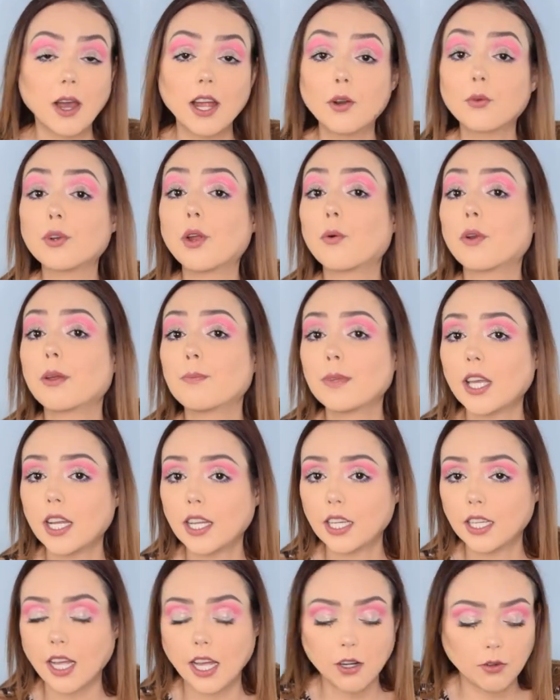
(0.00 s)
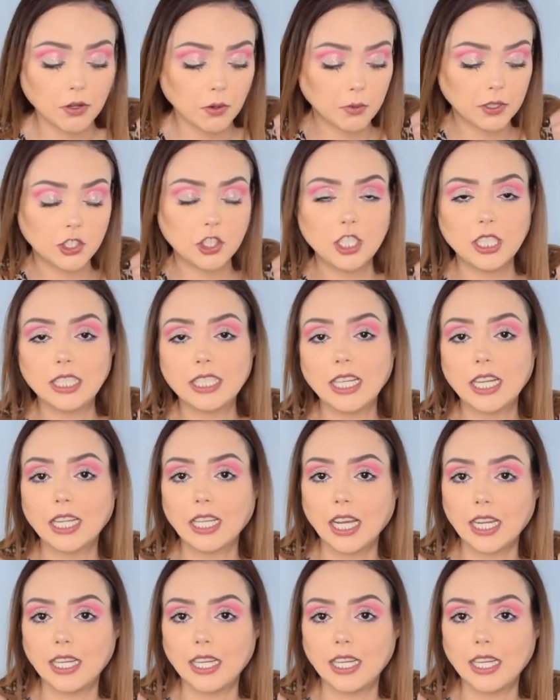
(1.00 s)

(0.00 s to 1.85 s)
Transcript: I don't know what I'm getting. I don't know what she's getting.